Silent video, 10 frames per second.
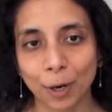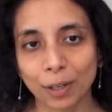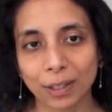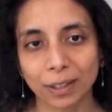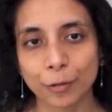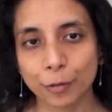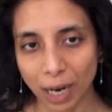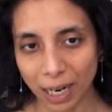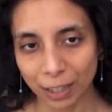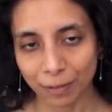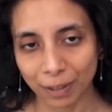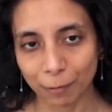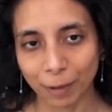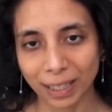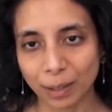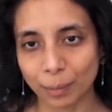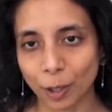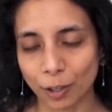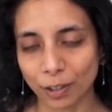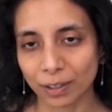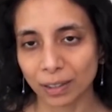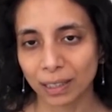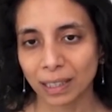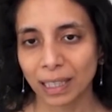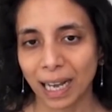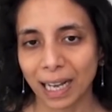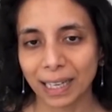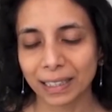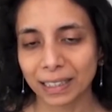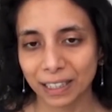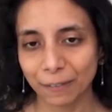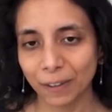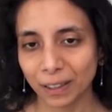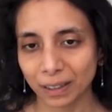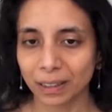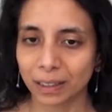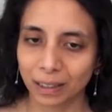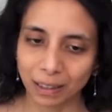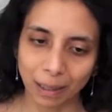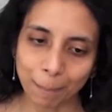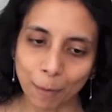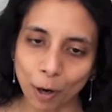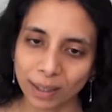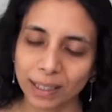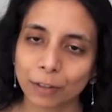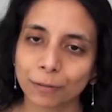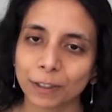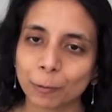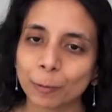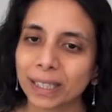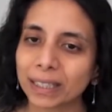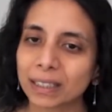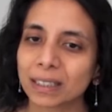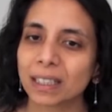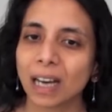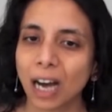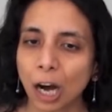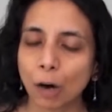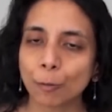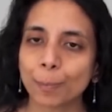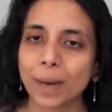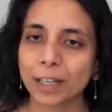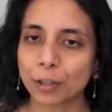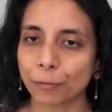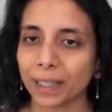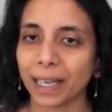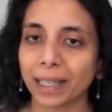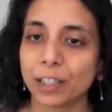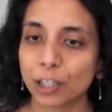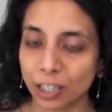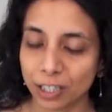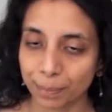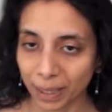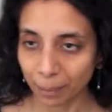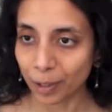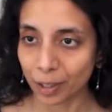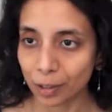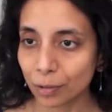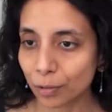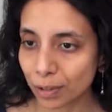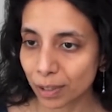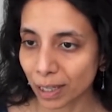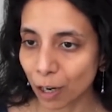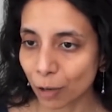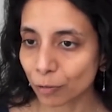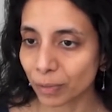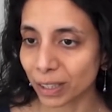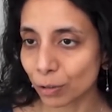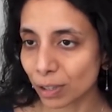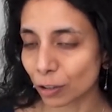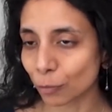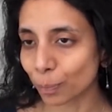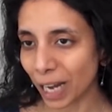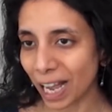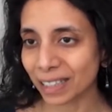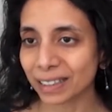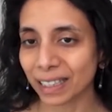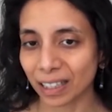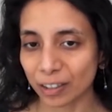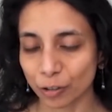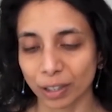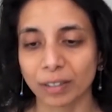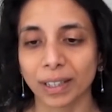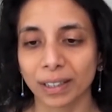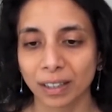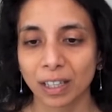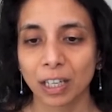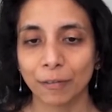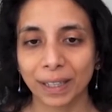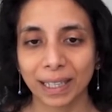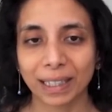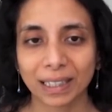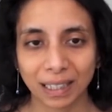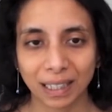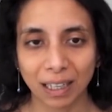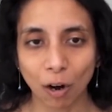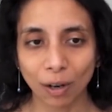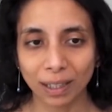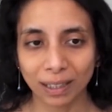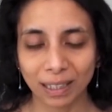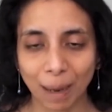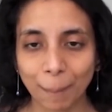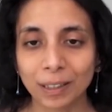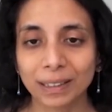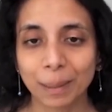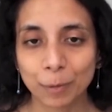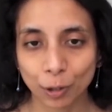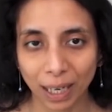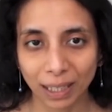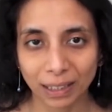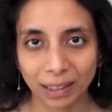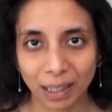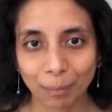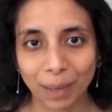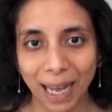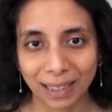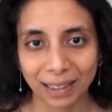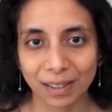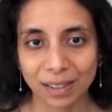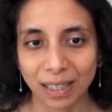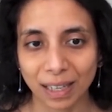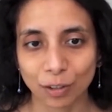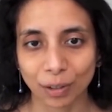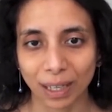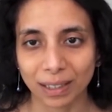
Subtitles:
model drive a weather model. And given the modeling of the wind, how much of the energy is being produced and how do we use it to plan the electric grid? We can all couple them together and plan this end to